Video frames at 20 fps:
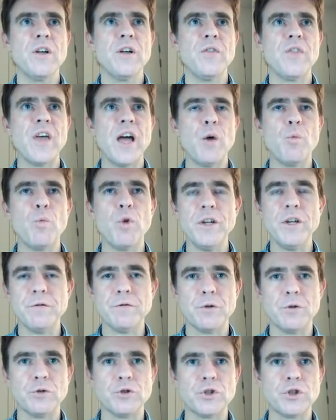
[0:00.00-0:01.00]
that wave
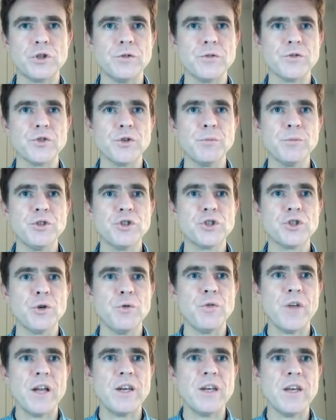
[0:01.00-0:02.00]
function. So I'm going to show
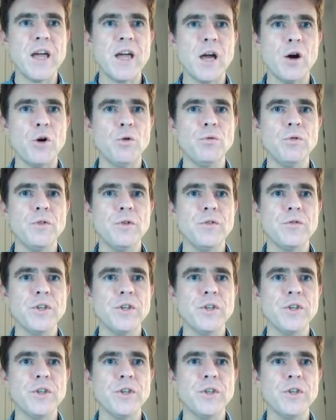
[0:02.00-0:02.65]
that now.